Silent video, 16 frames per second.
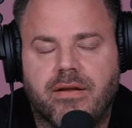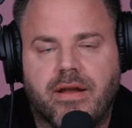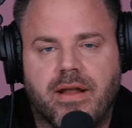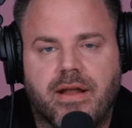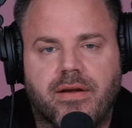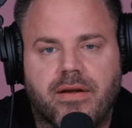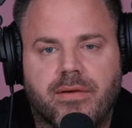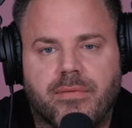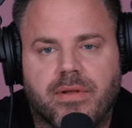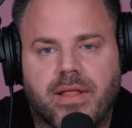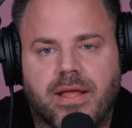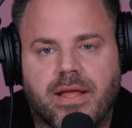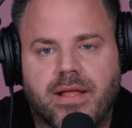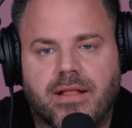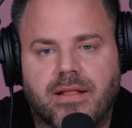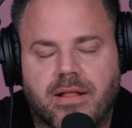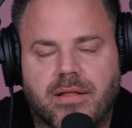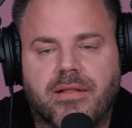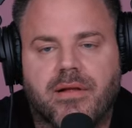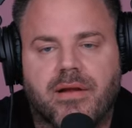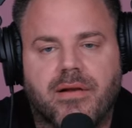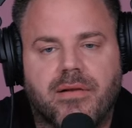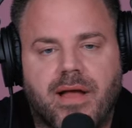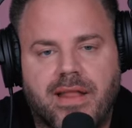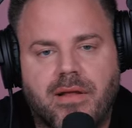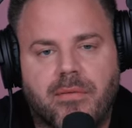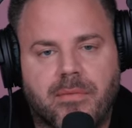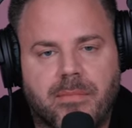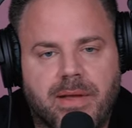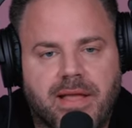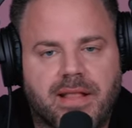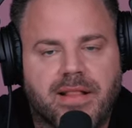you're in an area where like i, I know
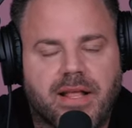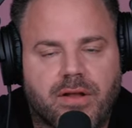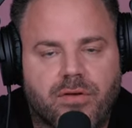we're making